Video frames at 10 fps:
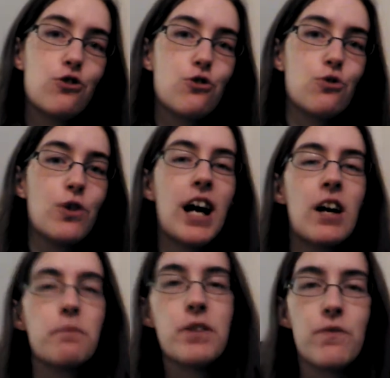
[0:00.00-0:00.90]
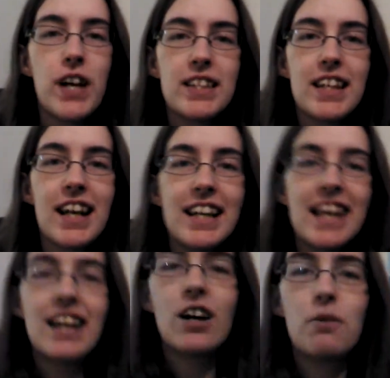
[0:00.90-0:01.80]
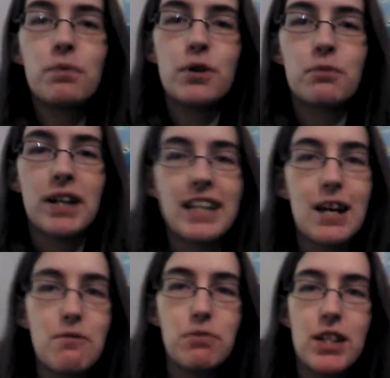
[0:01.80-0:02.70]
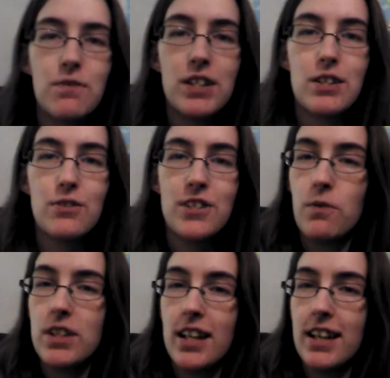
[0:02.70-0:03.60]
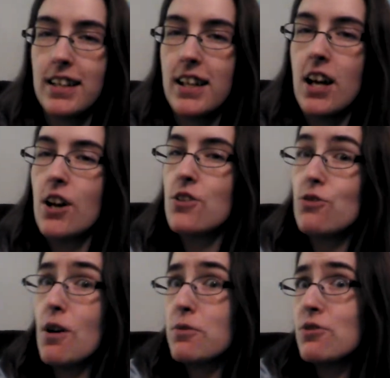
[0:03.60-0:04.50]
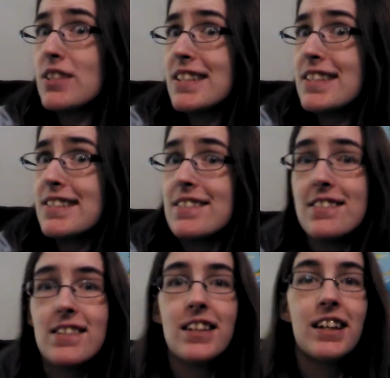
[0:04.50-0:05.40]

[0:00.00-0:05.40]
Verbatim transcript: to help the fact that I can't upload my gameplay videos every day. So I'm doing this.